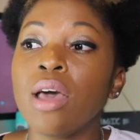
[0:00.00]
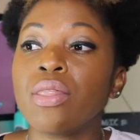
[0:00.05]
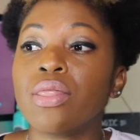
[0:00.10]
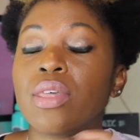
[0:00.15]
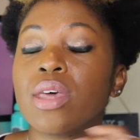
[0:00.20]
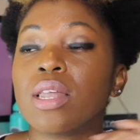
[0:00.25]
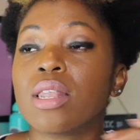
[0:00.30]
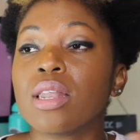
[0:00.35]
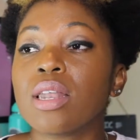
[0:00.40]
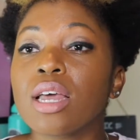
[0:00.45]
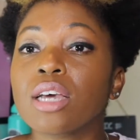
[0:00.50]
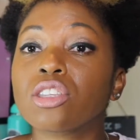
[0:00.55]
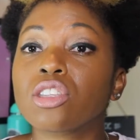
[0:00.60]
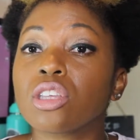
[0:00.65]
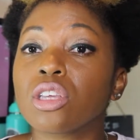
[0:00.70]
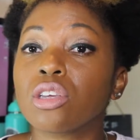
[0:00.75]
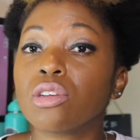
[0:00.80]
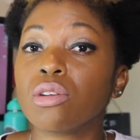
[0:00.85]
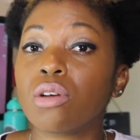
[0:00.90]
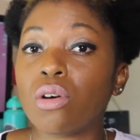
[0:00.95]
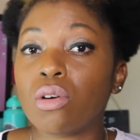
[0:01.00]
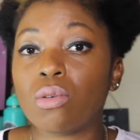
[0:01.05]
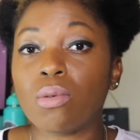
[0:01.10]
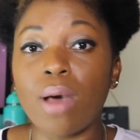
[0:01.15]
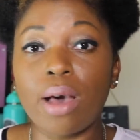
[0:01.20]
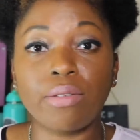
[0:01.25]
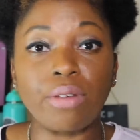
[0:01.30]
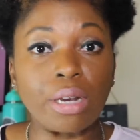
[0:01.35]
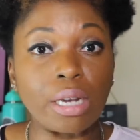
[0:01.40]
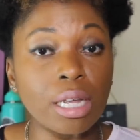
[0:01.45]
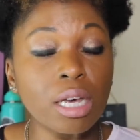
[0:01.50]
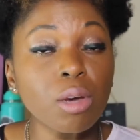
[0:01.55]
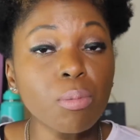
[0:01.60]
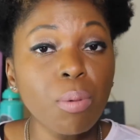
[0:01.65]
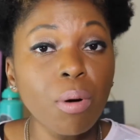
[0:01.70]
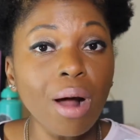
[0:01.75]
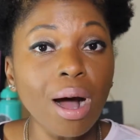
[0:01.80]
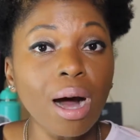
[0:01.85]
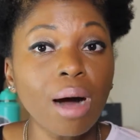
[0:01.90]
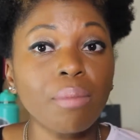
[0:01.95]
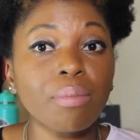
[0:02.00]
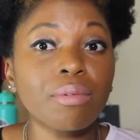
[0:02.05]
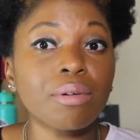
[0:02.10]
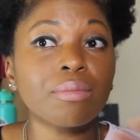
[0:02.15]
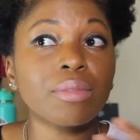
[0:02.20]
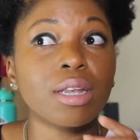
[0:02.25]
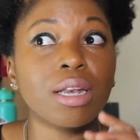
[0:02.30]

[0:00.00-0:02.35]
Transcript: Then the next thing you know, you have a knee problem.